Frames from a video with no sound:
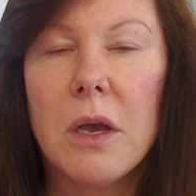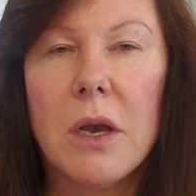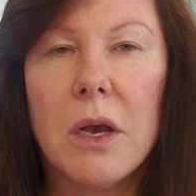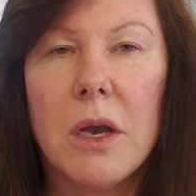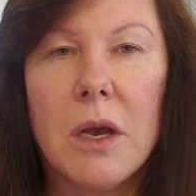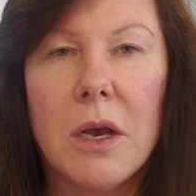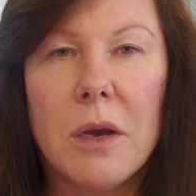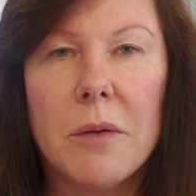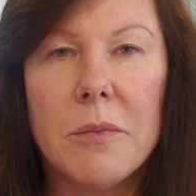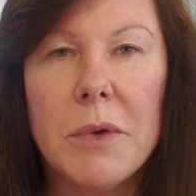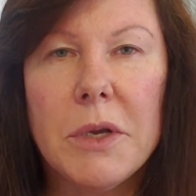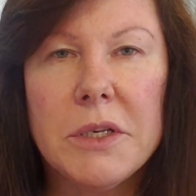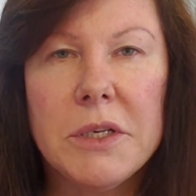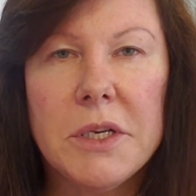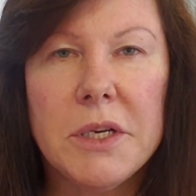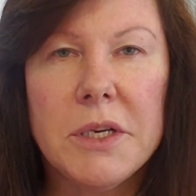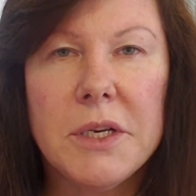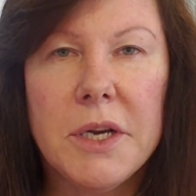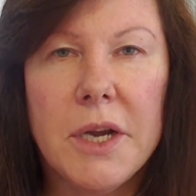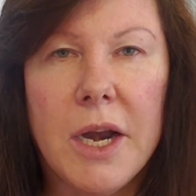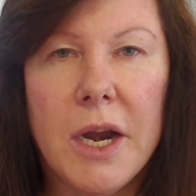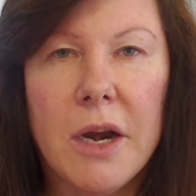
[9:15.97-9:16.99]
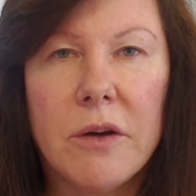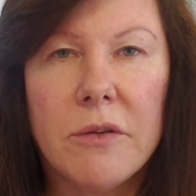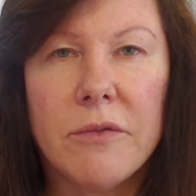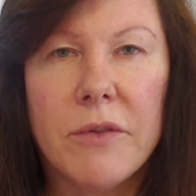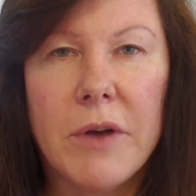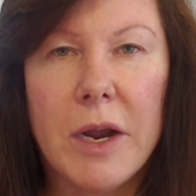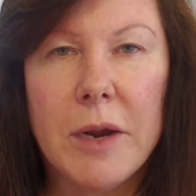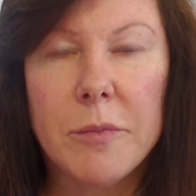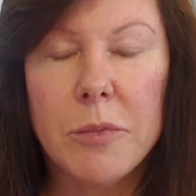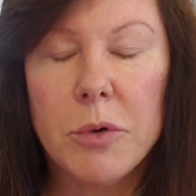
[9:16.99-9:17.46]
a tinted hair
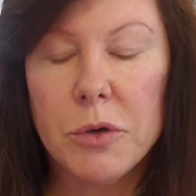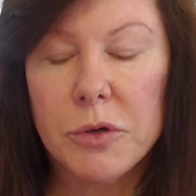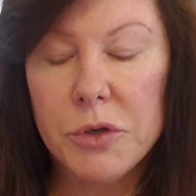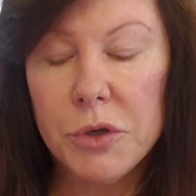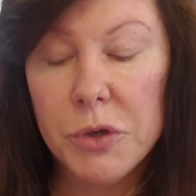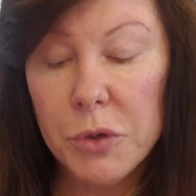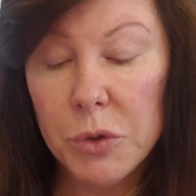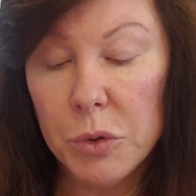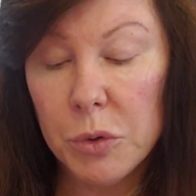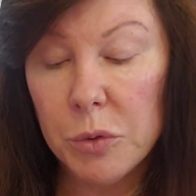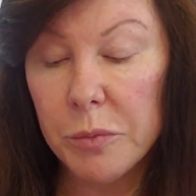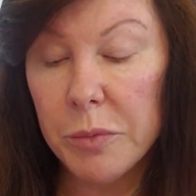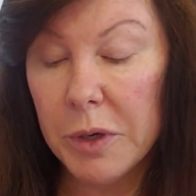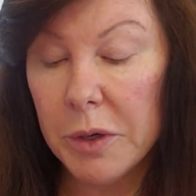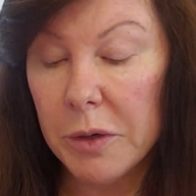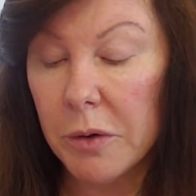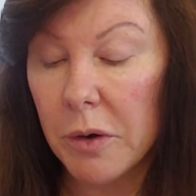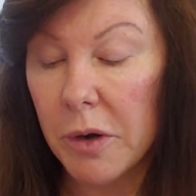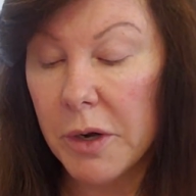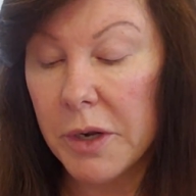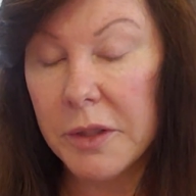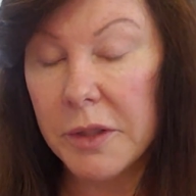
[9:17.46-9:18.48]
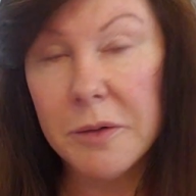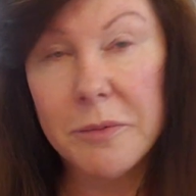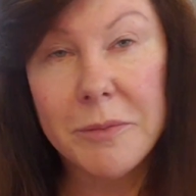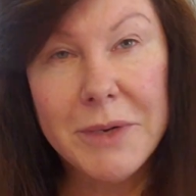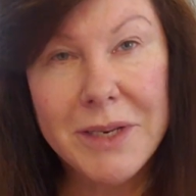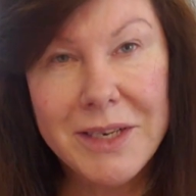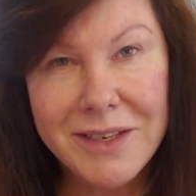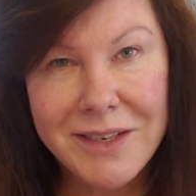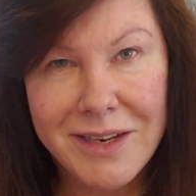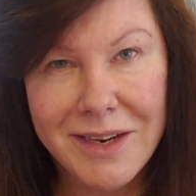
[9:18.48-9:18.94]
fiber too, but in the
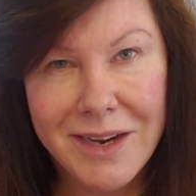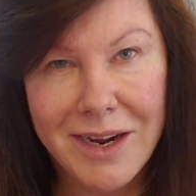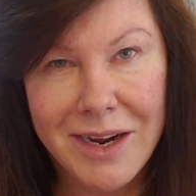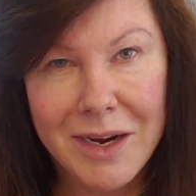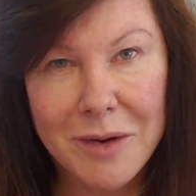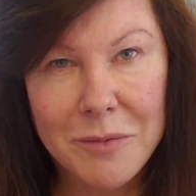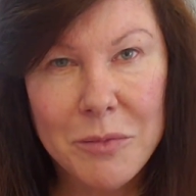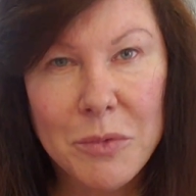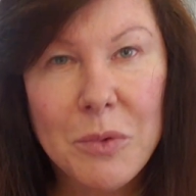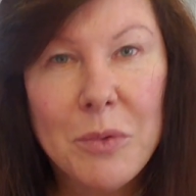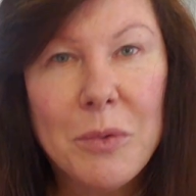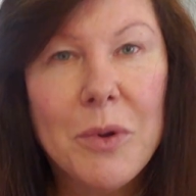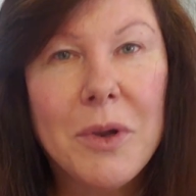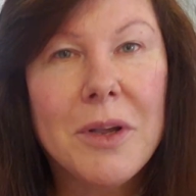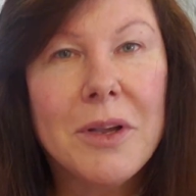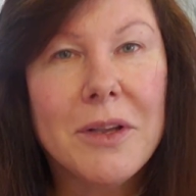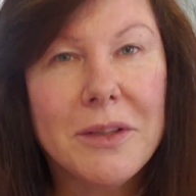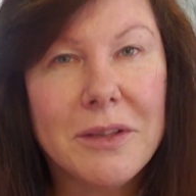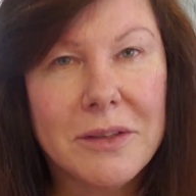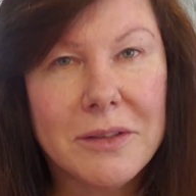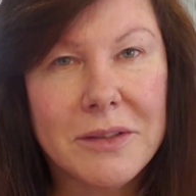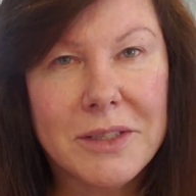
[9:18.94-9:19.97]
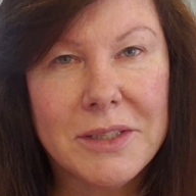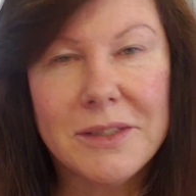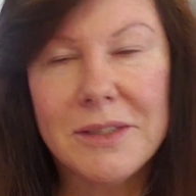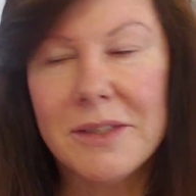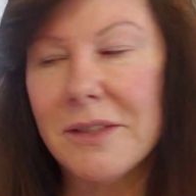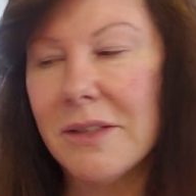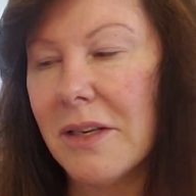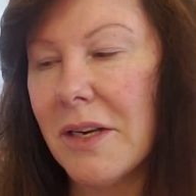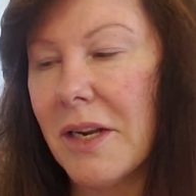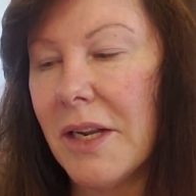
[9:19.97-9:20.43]
meantime, this
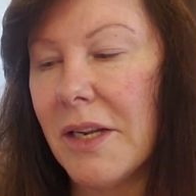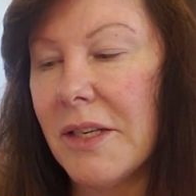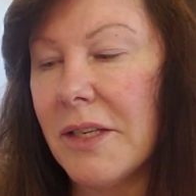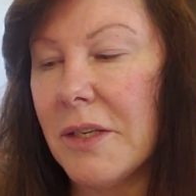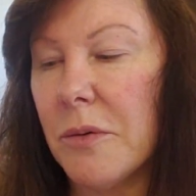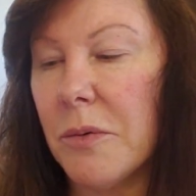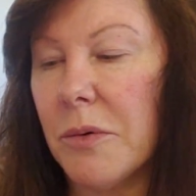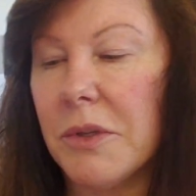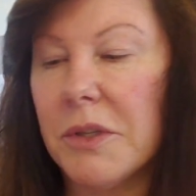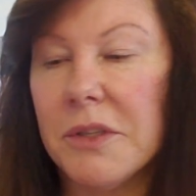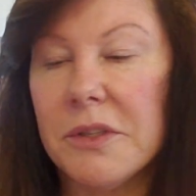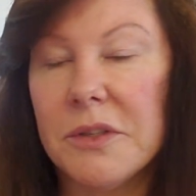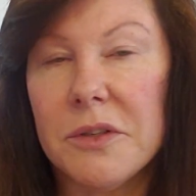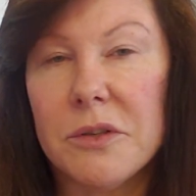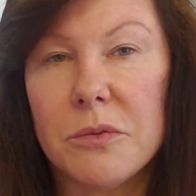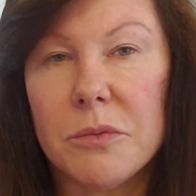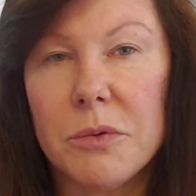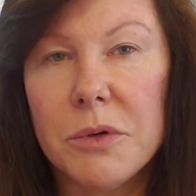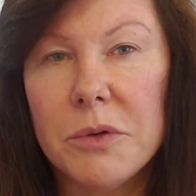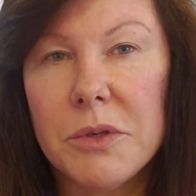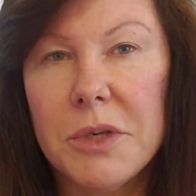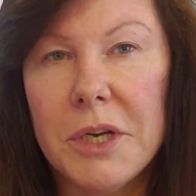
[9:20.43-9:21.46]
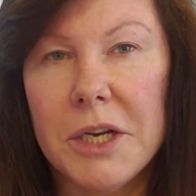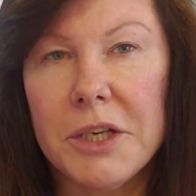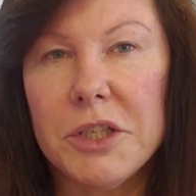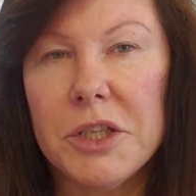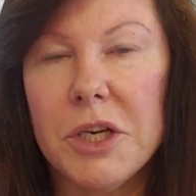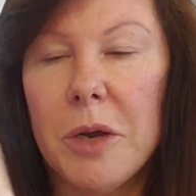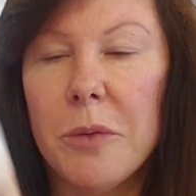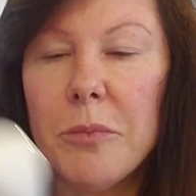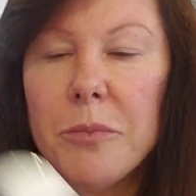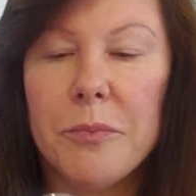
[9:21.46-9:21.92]
is an easy one. This is Root
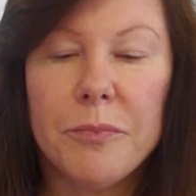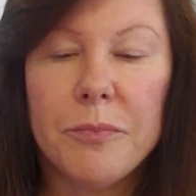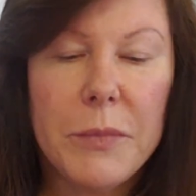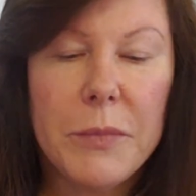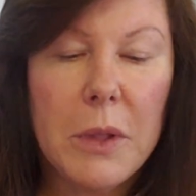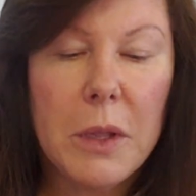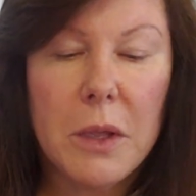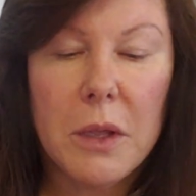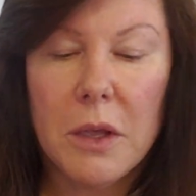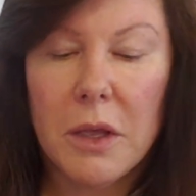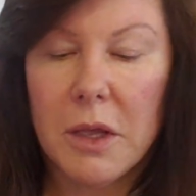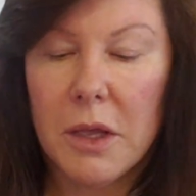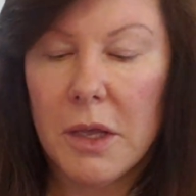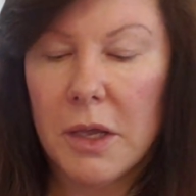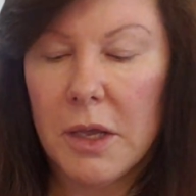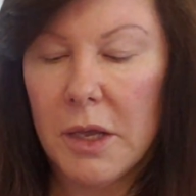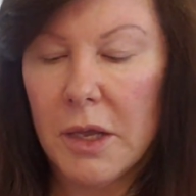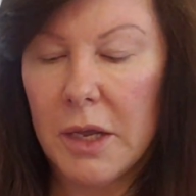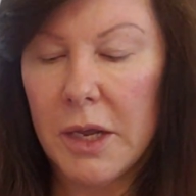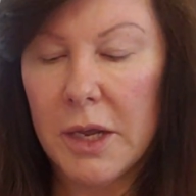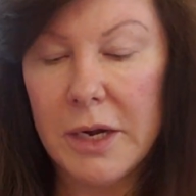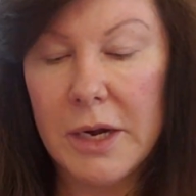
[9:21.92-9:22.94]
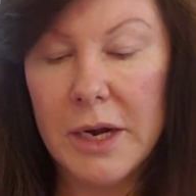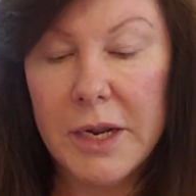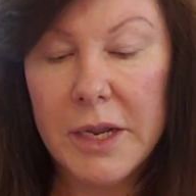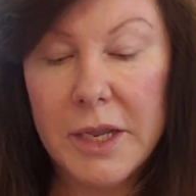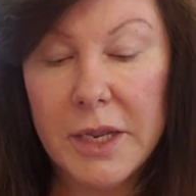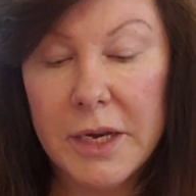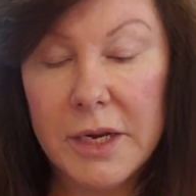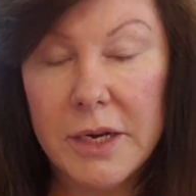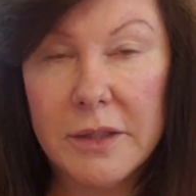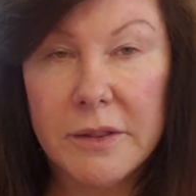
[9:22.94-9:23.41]
Touch Up, and I
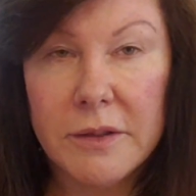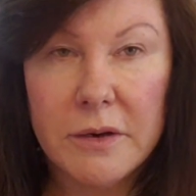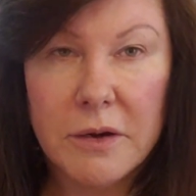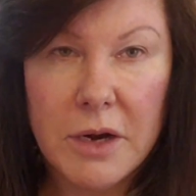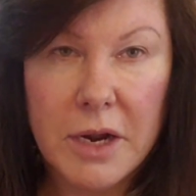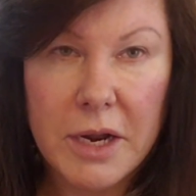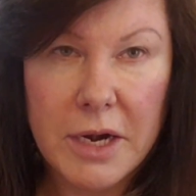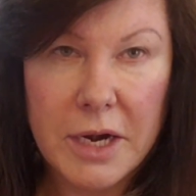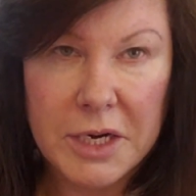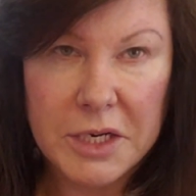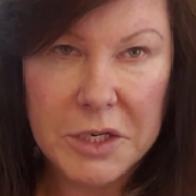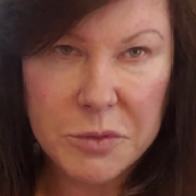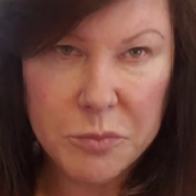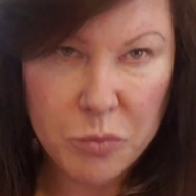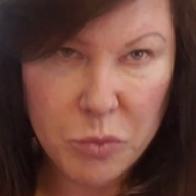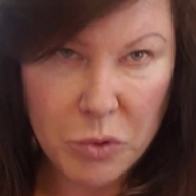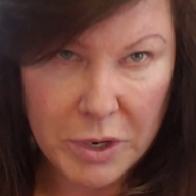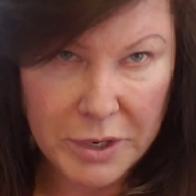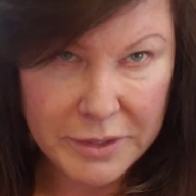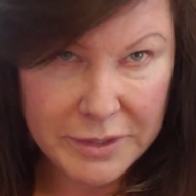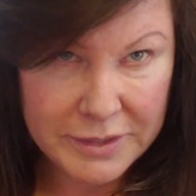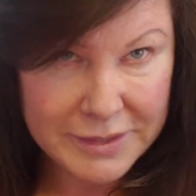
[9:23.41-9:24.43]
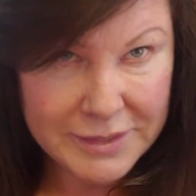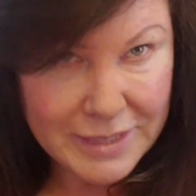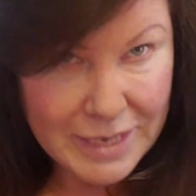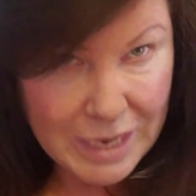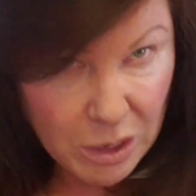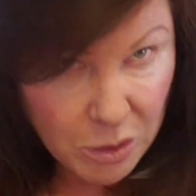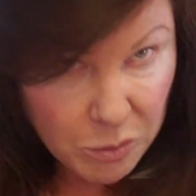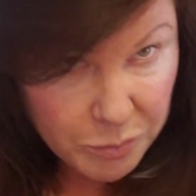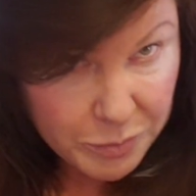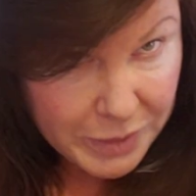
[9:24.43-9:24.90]
get in there and I spray the
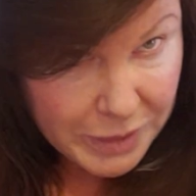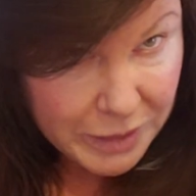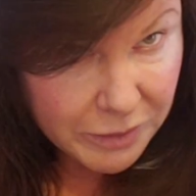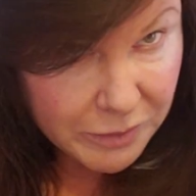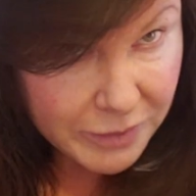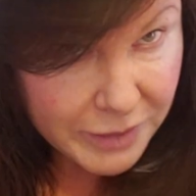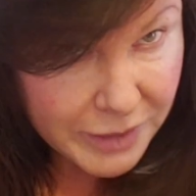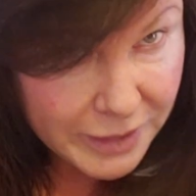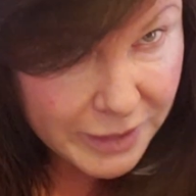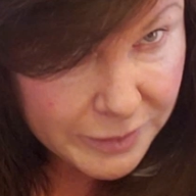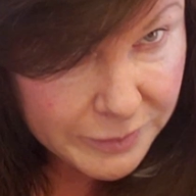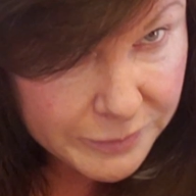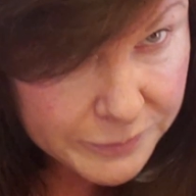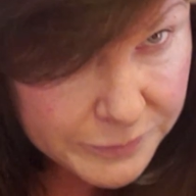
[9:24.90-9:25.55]
scalp area